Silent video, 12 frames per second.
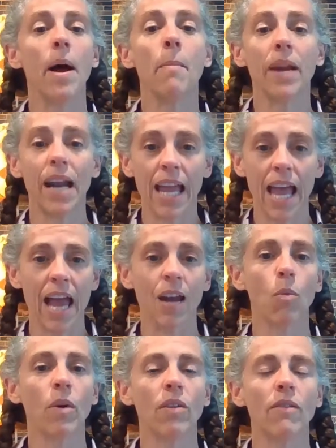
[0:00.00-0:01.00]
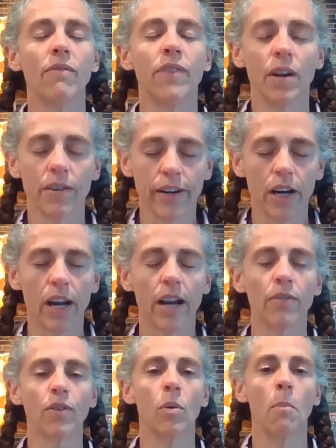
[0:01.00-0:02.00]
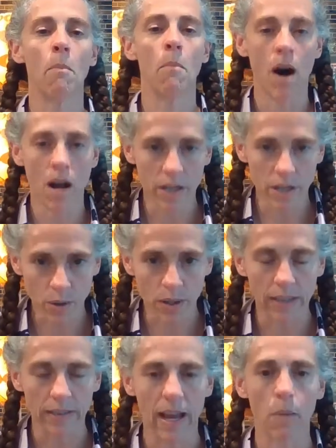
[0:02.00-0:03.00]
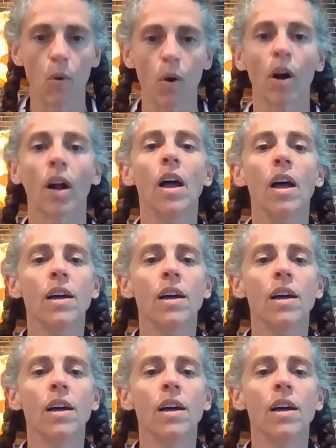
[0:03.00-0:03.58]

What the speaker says: But again, we are very, very careful monitoring lab work.